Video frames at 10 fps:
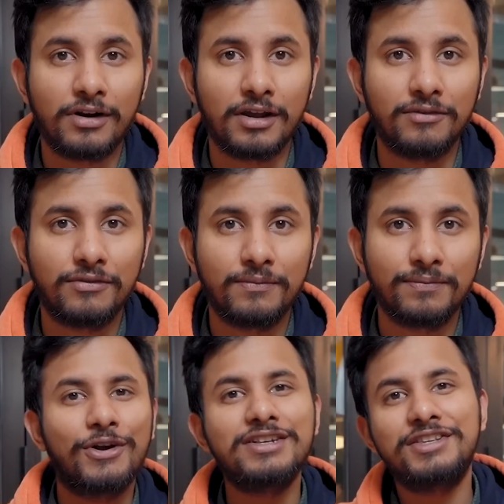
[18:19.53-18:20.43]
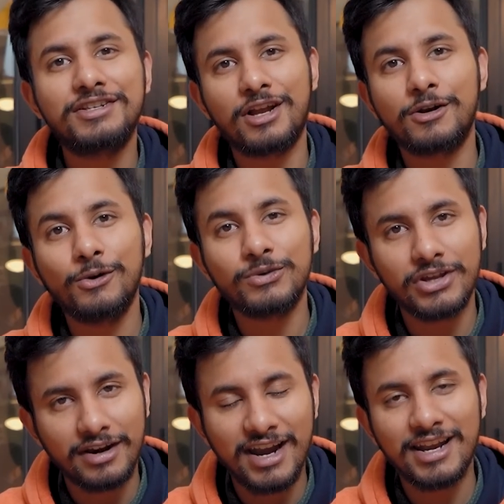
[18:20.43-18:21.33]
life. So guys, this concludes
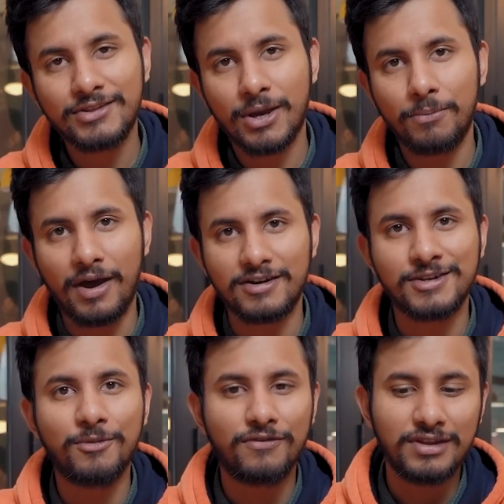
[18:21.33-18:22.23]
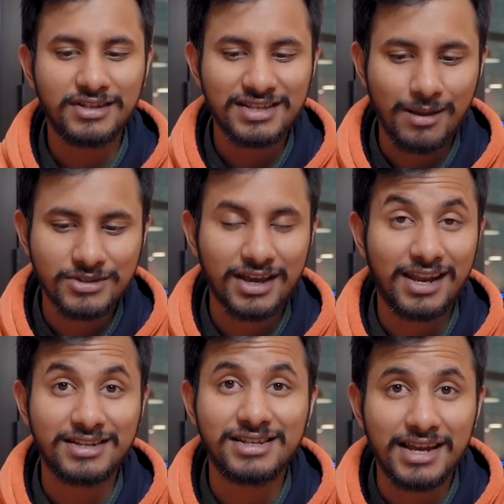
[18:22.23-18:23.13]
our in-depth comparison between the Samsung
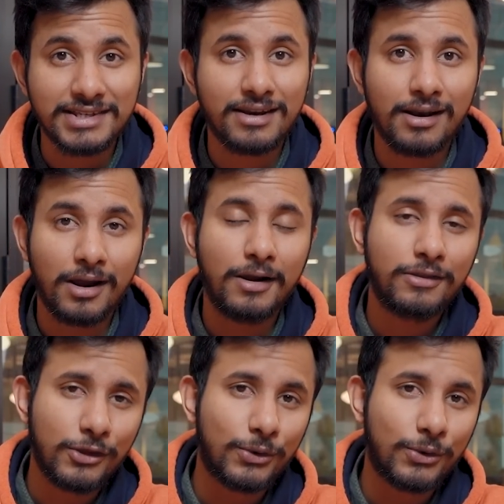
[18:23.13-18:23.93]
Galaxy S10 Lite,